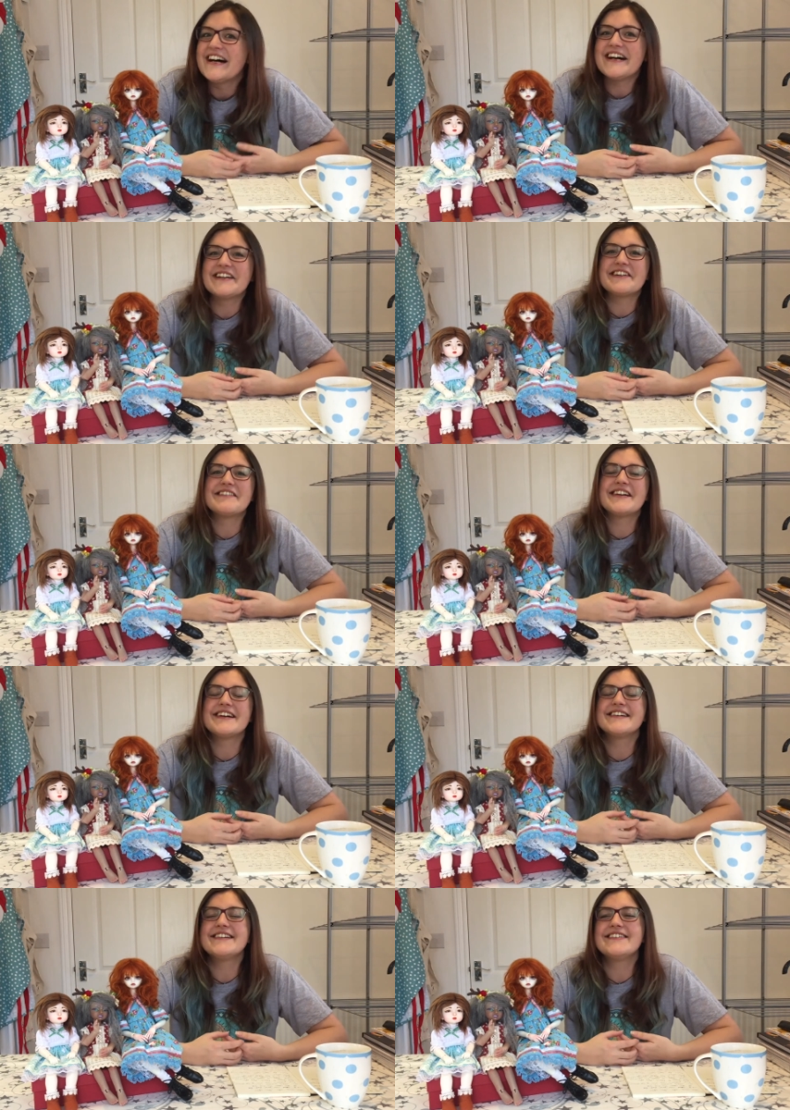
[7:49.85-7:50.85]
I don't
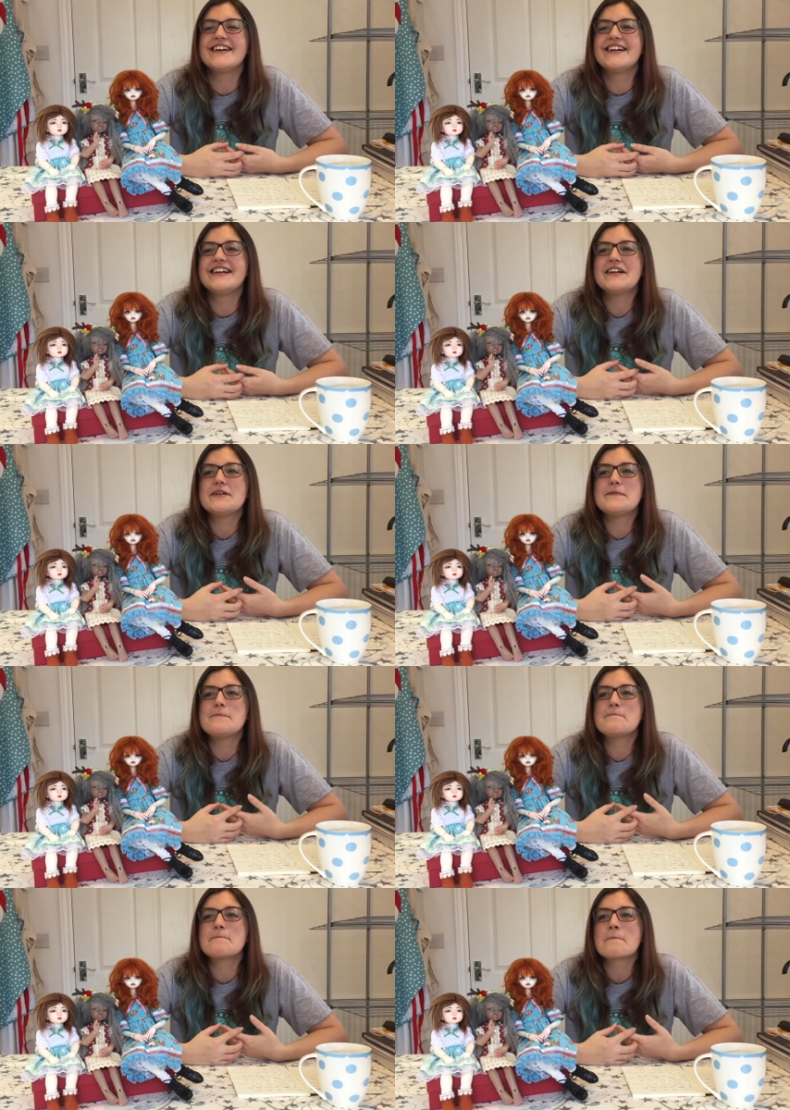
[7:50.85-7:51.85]
know.